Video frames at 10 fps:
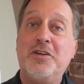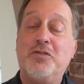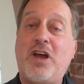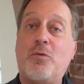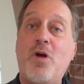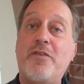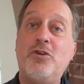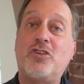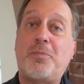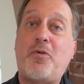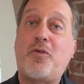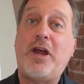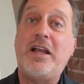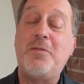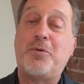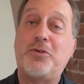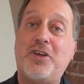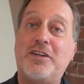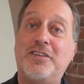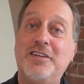You've got revenues up over
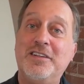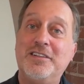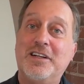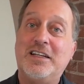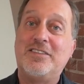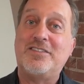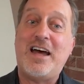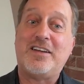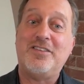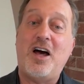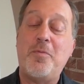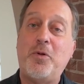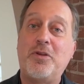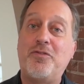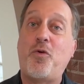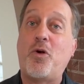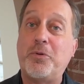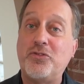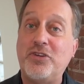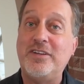80% and the stock's up only
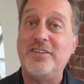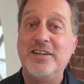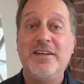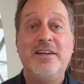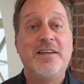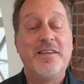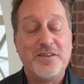4%.